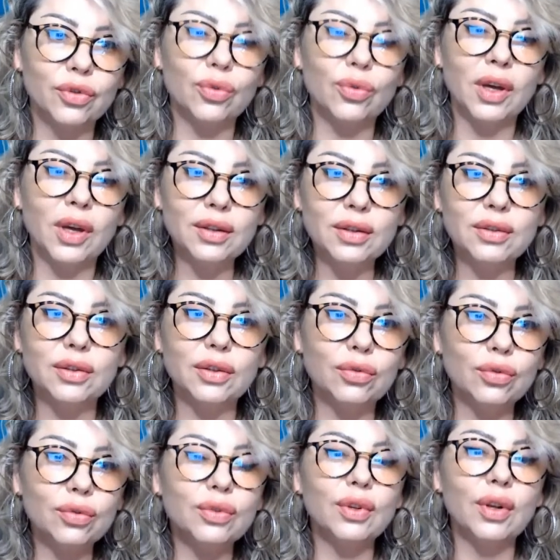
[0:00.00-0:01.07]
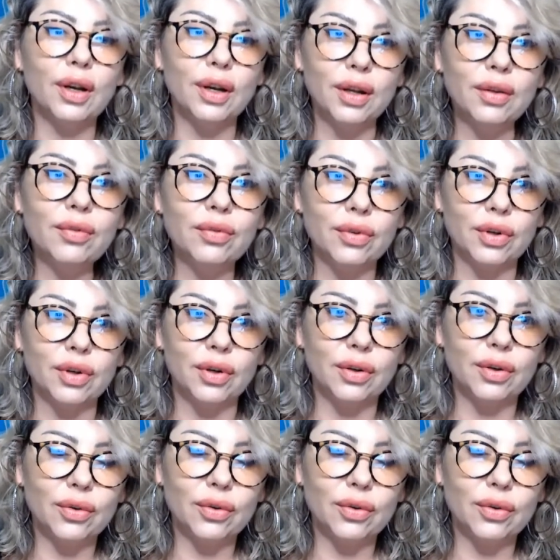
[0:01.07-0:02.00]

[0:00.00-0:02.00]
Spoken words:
to edit and to deliver.